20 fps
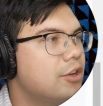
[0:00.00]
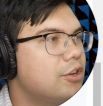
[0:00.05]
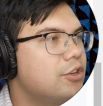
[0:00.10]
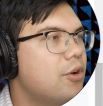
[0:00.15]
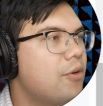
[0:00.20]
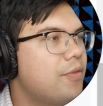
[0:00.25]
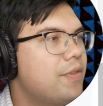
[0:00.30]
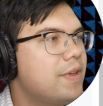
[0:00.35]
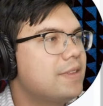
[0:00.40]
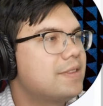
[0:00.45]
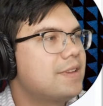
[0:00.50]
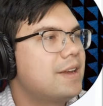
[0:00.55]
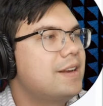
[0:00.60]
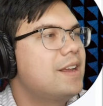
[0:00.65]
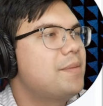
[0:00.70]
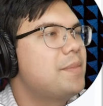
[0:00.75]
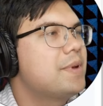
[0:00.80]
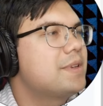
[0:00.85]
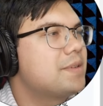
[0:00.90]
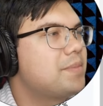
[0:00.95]
You don't think
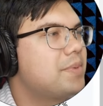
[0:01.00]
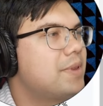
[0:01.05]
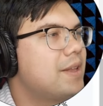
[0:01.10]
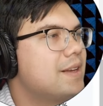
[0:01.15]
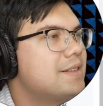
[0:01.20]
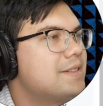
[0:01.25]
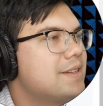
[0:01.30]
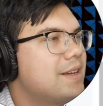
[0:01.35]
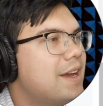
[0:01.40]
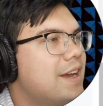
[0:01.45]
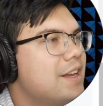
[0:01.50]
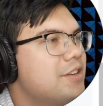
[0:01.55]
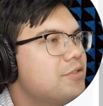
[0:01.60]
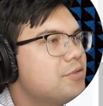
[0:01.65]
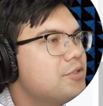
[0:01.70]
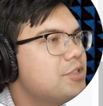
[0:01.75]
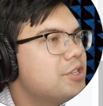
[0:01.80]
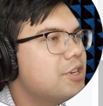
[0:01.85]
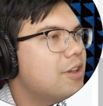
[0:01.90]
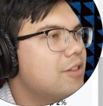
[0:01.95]
dynamics applies to
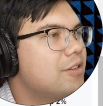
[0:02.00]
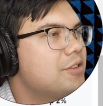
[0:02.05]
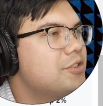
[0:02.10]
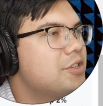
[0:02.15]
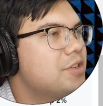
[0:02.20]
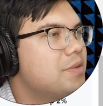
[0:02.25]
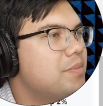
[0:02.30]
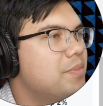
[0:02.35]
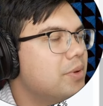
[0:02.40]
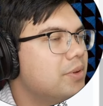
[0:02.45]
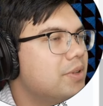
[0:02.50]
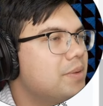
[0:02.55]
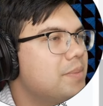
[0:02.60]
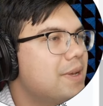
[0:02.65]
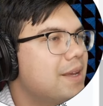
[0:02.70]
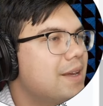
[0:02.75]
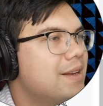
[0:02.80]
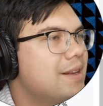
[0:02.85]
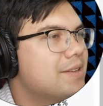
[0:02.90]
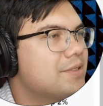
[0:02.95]
hydrogeology,
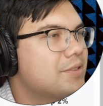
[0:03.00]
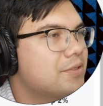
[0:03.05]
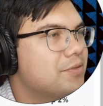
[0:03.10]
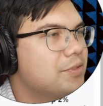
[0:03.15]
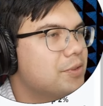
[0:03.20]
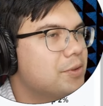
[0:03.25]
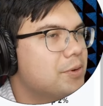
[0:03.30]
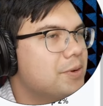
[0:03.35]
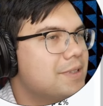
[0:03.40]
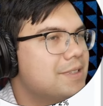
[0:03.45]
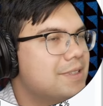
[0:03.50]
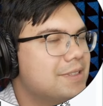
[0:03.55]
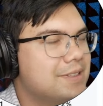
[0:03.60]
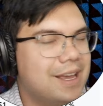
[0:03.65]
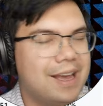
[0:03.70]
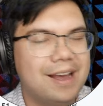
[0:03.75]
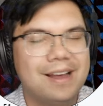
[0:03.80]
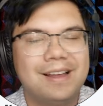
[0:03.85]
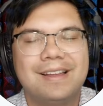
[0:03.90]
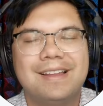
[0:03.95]
building mechanics, or fluids?
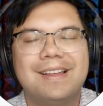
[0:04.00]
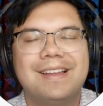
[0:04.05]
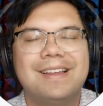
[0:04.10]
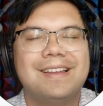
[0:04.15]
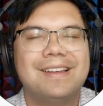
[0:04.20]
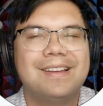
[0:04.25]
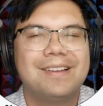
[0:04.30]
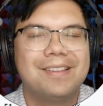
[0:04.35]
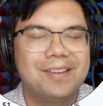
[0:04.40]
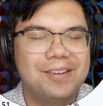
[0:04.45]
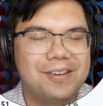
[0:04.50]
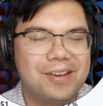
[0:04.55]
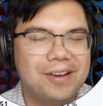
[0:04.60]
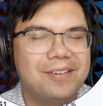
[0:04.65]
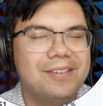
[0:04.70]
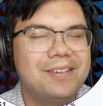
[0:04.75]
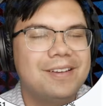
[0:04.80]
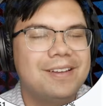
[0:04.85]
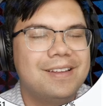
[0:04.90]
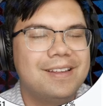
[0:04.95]
Yeah, there
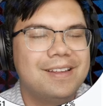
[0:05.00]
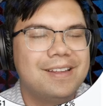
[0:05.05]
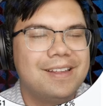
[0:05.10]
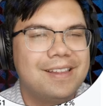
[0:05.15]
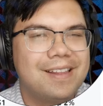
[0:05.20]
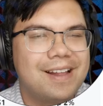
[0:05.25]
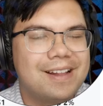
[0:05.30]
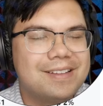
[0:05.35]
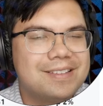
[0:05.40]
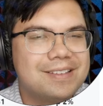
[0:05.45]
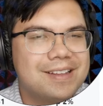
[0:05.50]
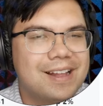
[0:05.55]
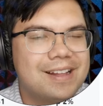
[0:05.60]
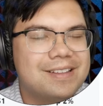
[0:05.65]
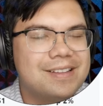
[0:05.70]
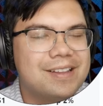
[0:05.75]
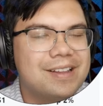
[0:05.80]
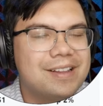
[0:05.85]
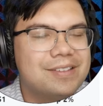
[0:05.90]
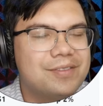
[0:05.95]
you go.
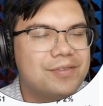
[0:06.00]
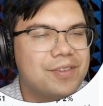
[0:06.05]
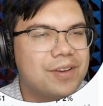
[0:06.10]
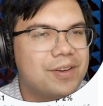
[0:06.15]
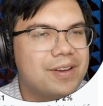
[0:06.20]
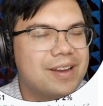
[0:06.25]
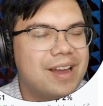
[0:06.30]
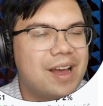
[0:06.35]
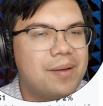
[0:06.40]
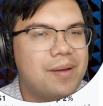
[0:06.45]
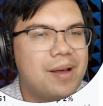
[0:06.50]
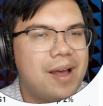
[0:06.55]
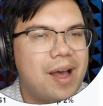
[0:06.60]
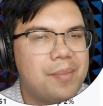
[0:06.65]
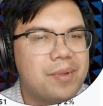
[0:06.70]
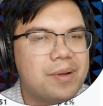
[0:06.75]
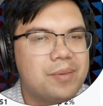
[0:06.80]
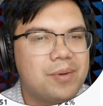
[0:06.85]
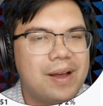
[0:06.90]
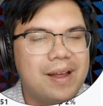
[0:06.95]
That's very
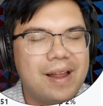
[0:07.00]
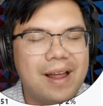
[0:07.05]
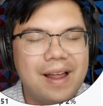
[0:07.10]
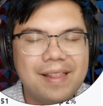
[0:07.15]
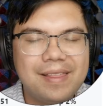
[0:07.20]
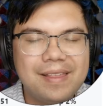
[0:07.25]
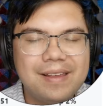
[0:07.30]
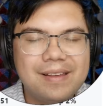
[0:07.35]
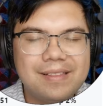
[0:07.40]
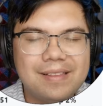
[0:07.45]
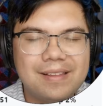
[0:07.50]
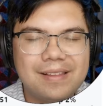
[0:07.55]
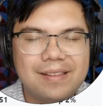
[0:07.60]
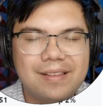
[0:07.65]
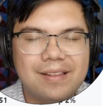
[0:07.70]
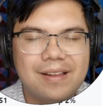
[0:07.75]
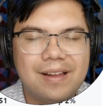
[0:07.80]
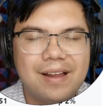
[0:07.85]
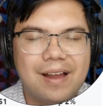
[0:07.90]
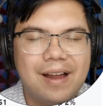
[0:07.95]
applicable. I think that
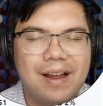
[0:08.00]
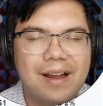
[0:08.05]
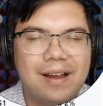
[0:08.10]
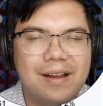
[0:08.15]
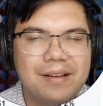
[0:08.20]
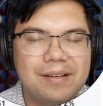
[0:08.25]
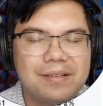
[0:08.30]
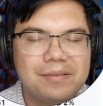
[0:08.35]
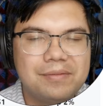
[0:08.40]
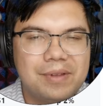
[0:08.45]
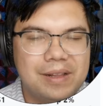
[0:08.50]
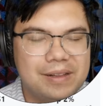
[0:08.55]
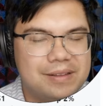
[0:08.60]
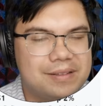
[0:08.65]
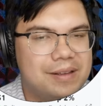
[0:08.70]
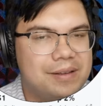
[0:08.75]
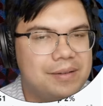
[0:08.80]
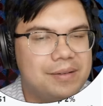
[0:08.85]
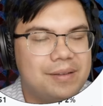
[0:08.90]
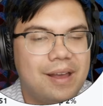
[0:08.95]

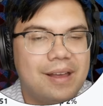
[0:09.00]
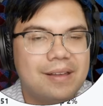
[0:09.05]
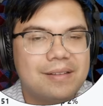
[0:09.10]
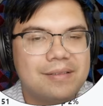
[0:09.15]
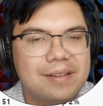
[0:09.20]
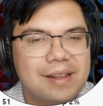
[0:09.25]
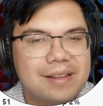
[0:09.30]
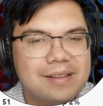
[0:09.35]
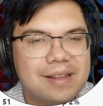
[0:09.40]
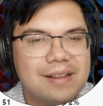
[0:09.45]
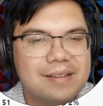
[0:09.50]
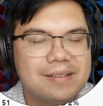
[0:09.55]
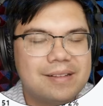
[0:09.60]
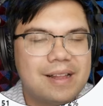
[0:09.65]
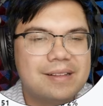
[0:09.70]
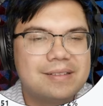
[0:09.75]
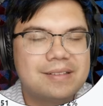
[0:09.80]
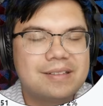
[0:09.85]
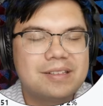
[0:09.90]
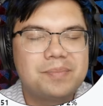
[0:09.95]
yeah,
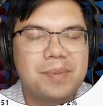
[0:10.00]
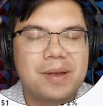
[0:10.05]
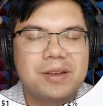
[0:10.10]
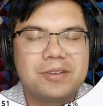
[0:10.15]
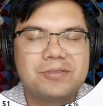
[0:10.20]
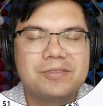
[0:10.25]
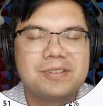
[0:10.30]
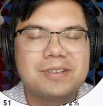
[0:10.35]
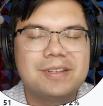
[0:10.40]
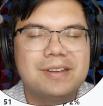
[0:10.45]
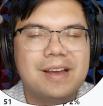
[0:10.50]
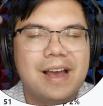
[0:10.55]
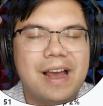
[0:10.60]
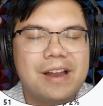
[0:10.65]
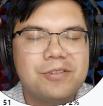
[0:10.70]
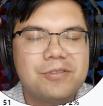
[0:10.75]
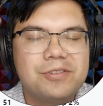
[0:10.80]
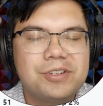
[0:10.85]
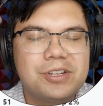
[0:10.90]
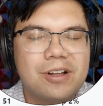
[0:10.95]
that's a specialty.
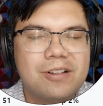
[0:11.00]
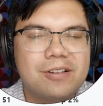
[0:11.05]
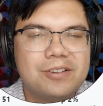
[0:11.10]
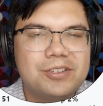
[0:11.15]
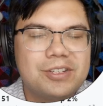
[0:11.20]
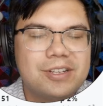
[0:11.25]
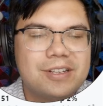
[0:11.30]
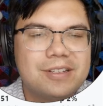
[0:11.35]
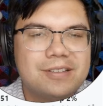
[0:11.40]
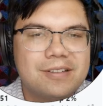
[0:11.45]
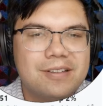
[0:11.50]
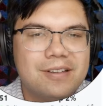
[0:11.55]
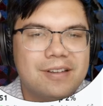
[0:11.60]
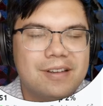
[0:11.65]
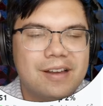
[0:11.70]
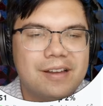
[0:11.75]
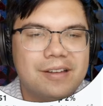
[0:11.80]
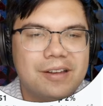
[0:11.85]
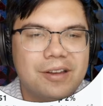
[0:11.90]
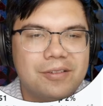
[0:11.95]
Hydrogeology is
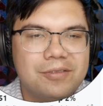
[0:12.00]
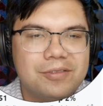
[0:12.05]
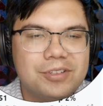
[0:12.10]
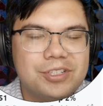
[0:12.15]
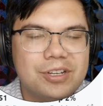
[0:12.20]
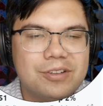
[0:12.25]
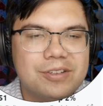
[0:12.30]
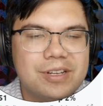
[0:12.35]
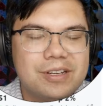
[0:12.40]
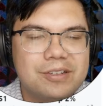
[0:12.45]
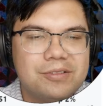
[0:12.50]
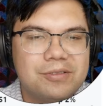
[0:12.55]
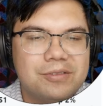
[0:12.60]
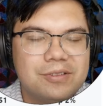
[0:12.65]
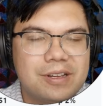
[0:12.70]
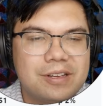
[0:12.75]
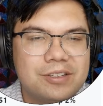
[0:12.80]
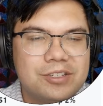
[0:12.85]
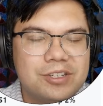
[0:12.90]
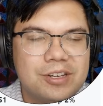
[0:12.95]
a
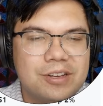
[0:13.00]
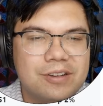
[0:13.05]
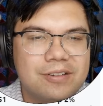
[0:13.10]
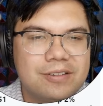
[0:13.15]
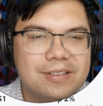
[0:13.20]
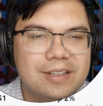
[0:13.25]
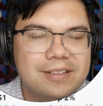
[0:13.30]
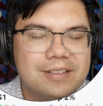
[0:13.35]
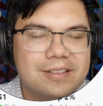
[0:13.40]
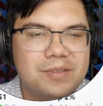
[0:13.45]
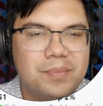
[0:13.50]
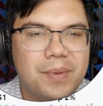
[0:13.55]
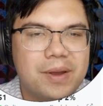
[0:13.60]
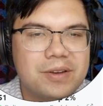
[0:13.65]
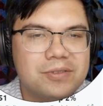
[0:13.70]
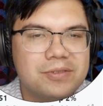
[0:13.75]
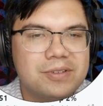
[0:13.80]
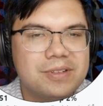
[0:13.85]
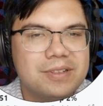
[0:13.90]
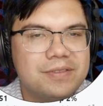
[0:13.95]
geotechnical engineers. That's a
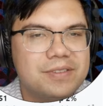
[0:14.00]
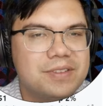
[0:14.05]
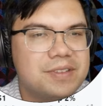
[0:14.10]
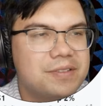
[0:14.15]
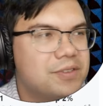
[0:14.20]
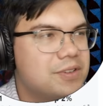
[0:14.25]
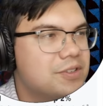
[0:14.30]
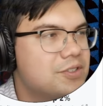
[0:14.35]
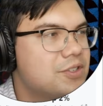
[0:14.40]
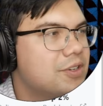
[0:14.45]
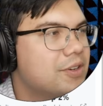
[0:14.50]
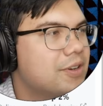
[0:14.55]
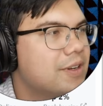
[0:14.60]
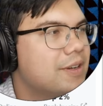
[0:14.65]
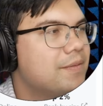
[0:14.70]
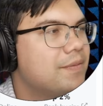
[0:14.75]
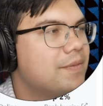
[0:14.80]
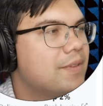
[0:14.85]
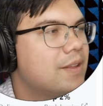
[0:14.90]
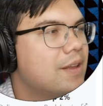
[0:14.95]
specialty of civil
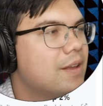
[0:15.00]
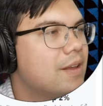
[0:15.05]
engineering.